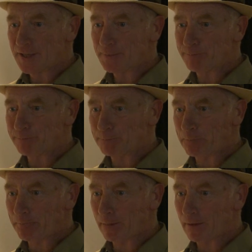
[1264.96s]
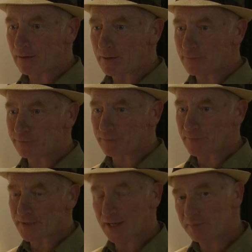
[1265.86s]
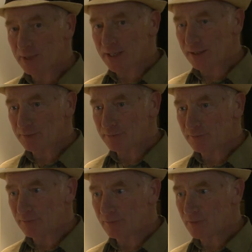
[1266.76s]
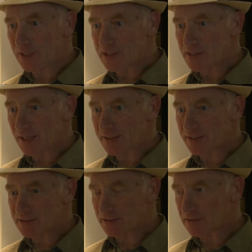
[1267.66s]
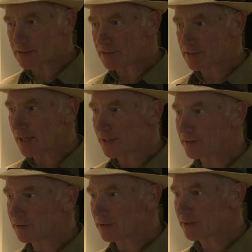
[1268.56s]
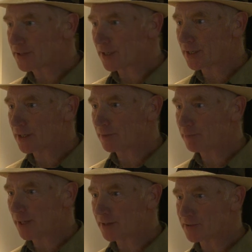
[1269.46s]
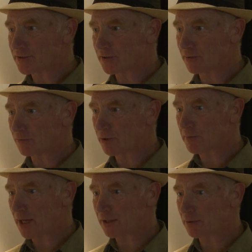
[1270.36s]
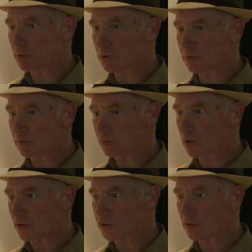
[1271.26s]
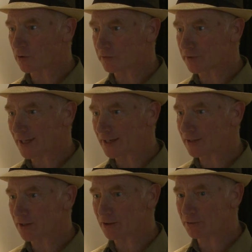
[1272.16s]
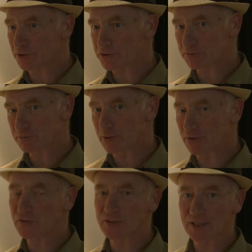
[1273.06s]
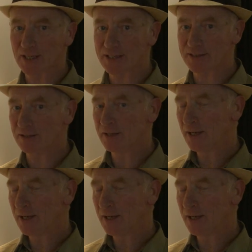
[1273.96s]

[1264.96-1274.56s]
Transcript: um, came back, years later, six years later, and uh, painted some remarkable works on calico, which we'll see later.